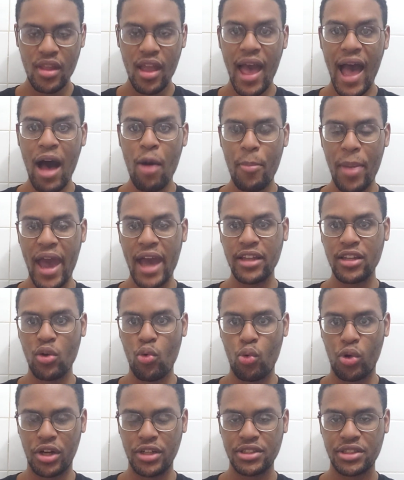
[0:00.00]
how Panda
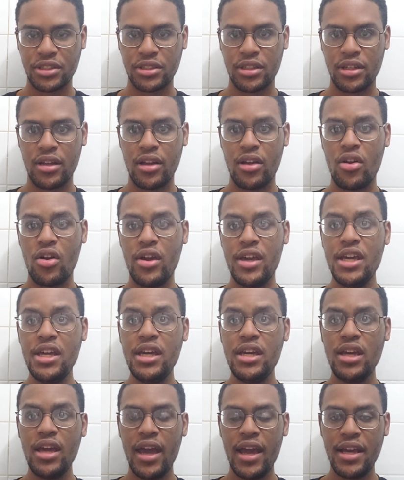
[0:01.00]
works.
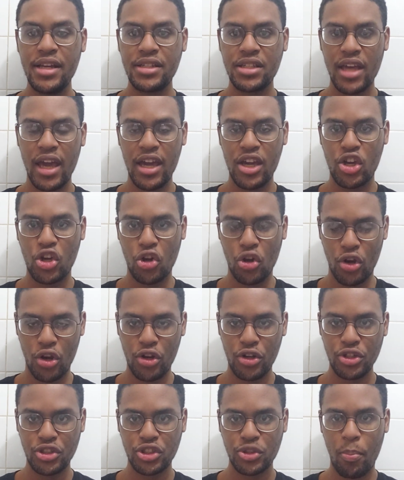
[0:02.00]
He is a
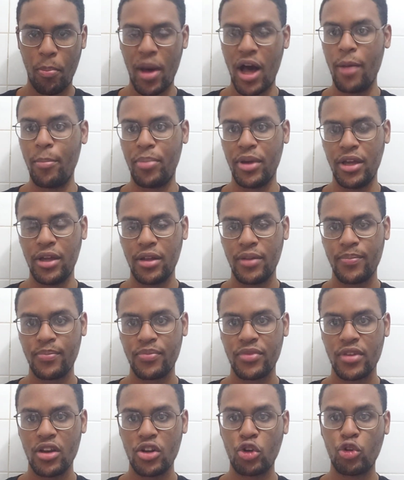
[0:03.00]
cursed puppet
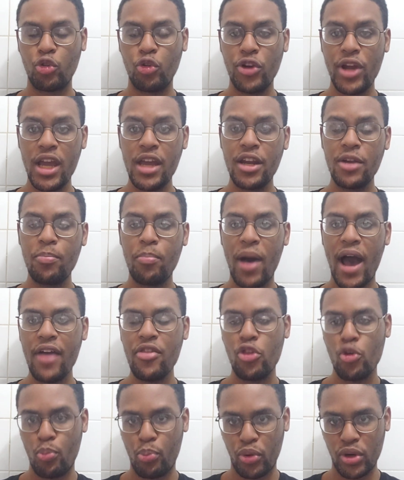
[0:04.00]
created by
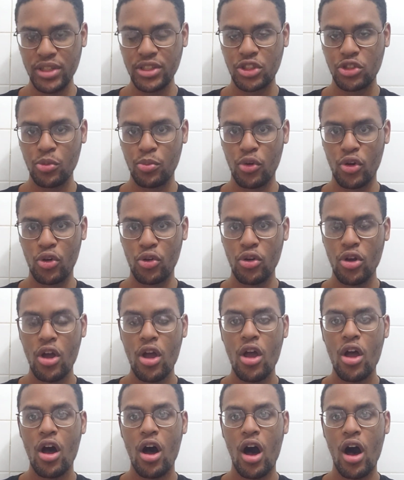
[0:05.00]
the principal
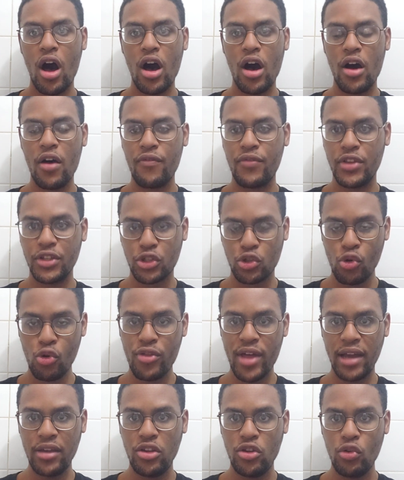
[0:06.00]
of the school
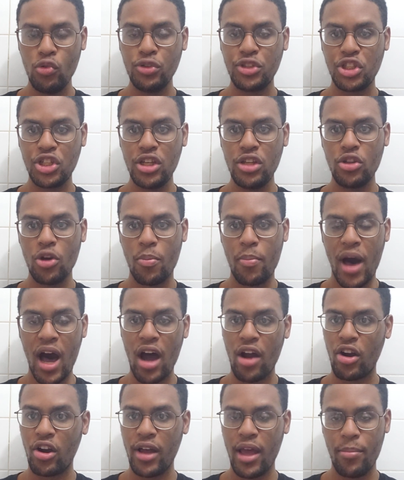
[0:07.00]
that Yuji,
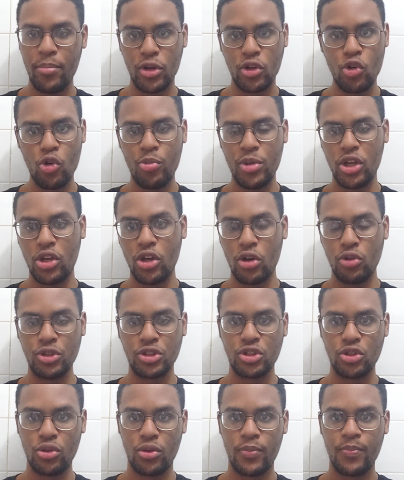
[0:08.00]
Nobara, and Megumi
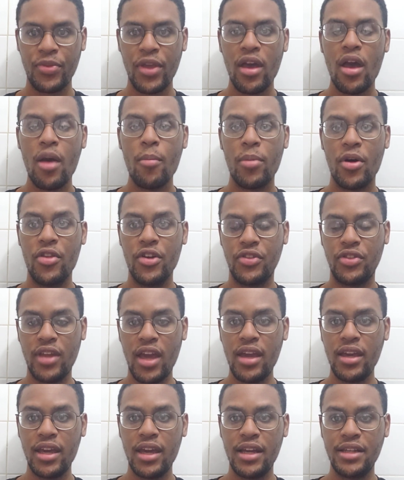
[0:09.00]
goes to. But the
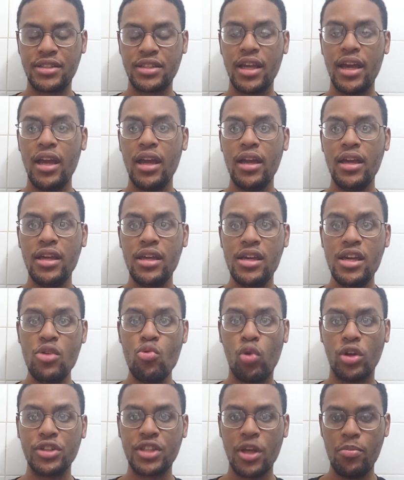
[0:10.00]
thing is, he
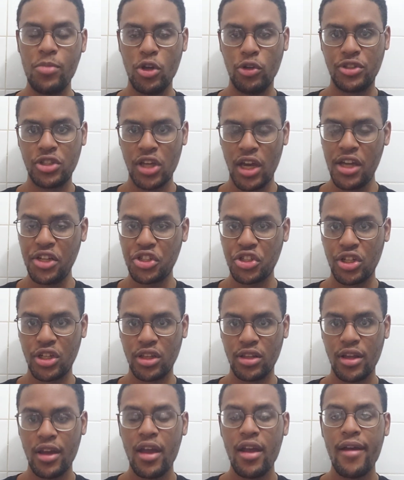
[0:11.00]
was a
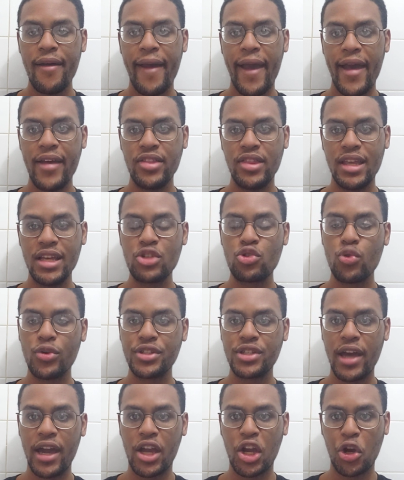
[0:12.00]
mutation, and this
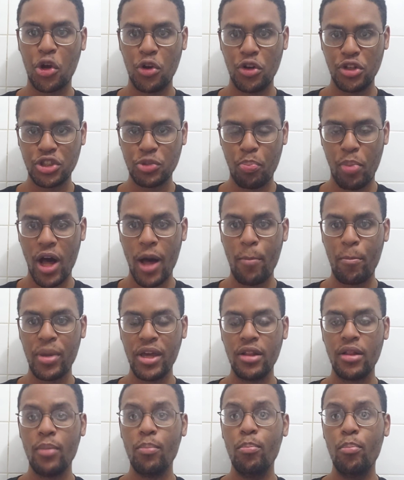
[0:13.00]
was a cursed
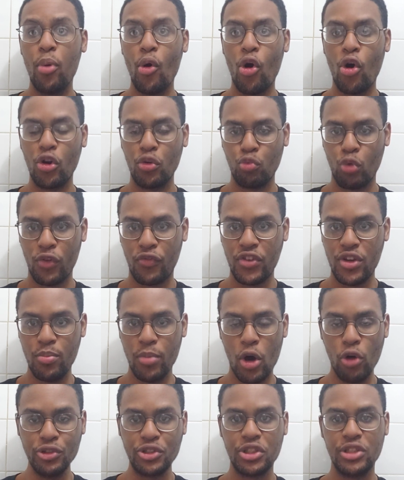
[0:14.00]
puppet born with
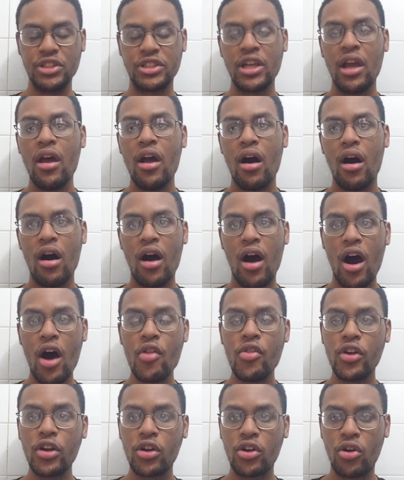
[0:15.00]
emotions.
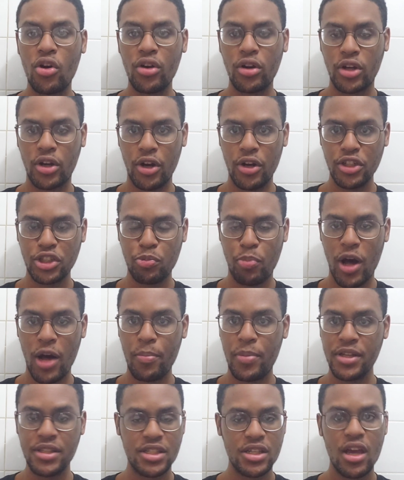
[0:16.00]
Other cursed
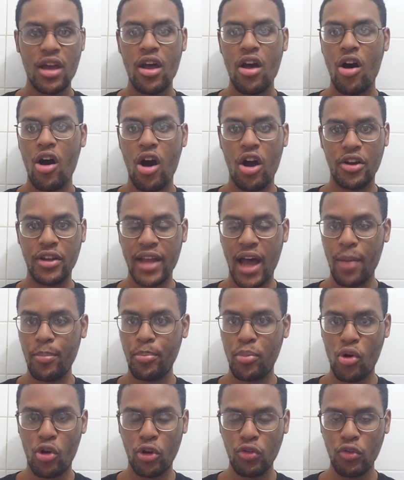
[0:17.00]
puppets are
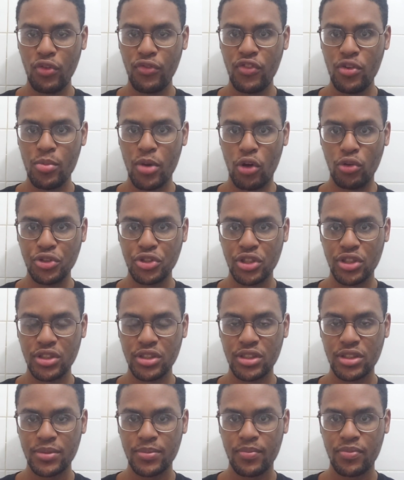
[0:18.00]
not born with
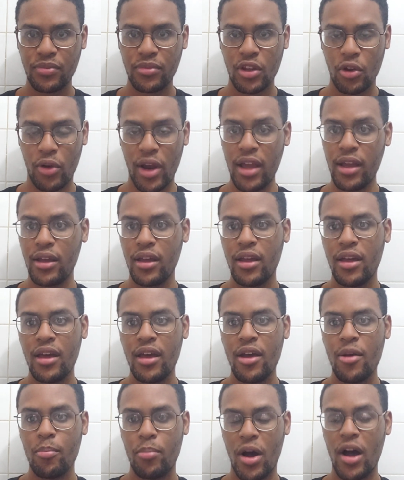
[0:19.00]
emotions, right?
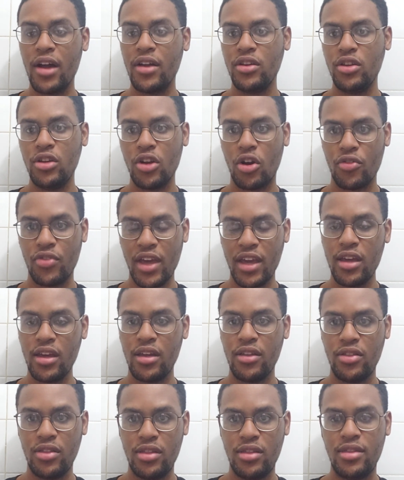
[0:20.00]
But, you know,
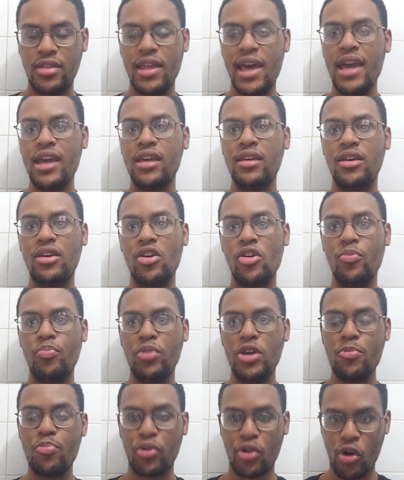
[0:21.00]
they... they could
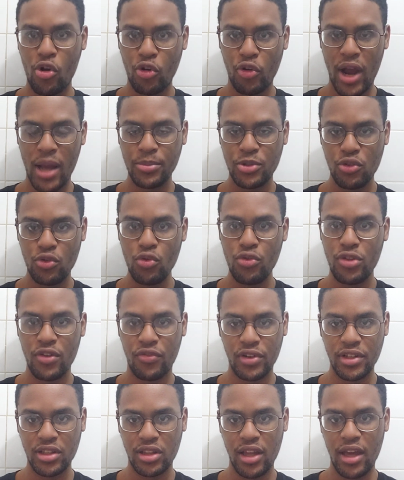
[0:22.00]
be programmed to do
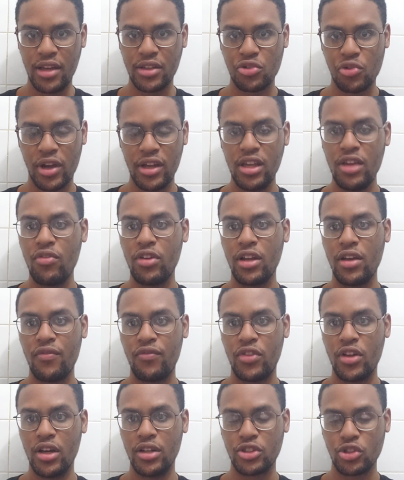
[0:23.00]
different things, right? Even
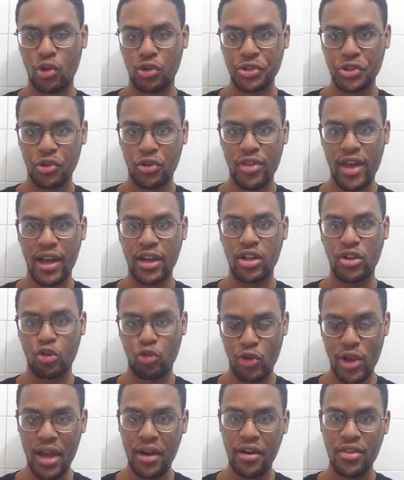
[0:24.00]
if the sorcerer that
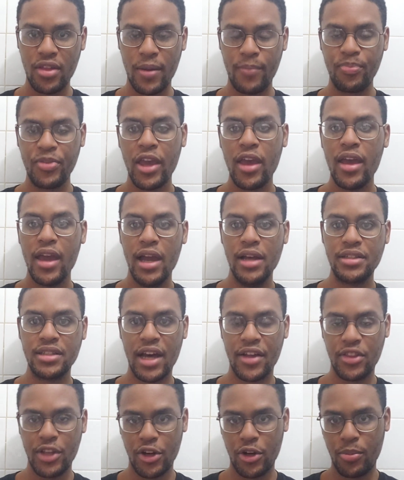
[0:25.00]
created them is
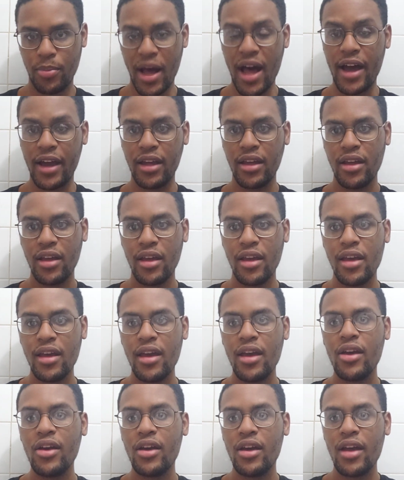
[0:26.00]
not nearby.
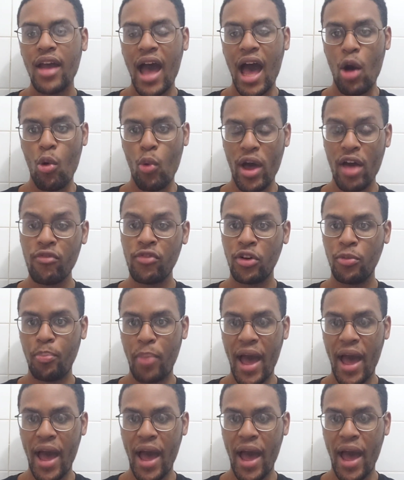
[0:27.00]
However,